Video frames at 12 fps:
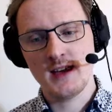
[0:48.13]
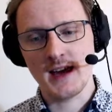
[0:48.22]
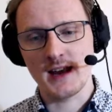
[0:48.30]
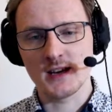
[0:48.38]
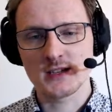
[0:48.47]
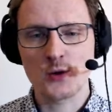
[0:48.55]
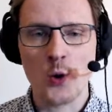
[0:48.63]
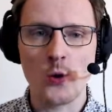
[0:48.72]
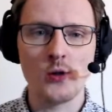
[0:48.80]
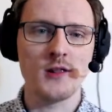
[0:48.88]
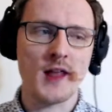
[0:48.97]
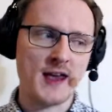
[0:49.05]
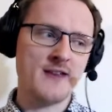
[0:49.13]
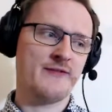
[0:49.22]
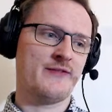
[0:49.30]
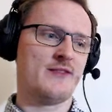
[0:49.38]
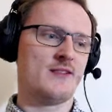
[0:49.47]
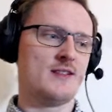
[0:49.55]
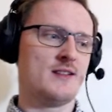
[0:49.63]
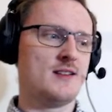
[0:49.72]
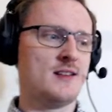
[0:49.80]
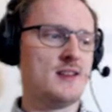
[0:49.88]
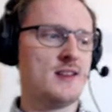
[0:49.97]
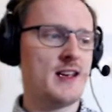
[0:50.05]
in its whole life,
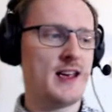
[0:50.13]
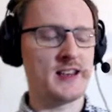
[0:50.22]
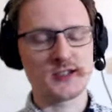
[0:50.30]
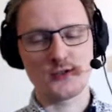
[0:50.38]
it's